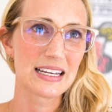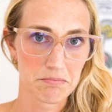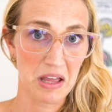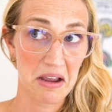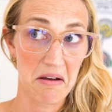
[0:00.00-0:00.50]
And
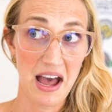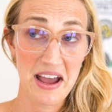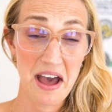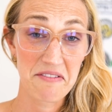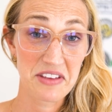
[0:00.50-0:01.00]
like, I
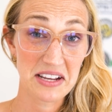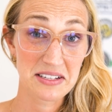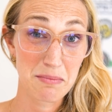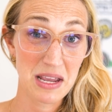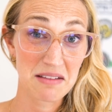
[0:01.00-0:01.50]
have yet
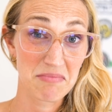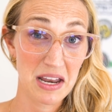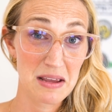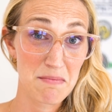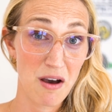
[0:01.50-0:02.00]
to meet
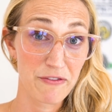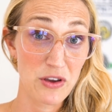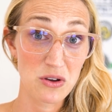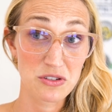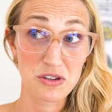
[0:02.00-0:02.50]
any
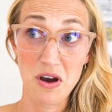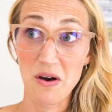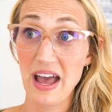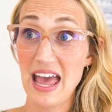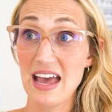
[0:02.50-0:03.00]
mafioso,